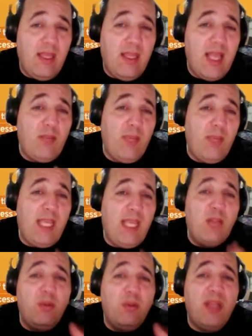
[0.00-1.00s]
that we
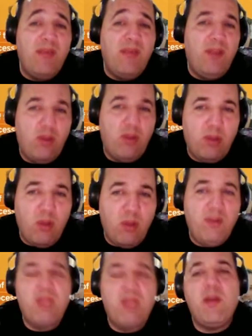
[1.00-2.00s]
can do something to solve
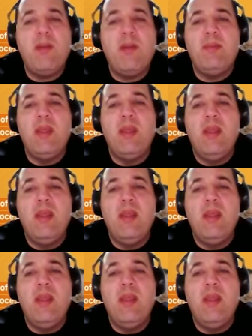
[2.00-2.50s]
this problem,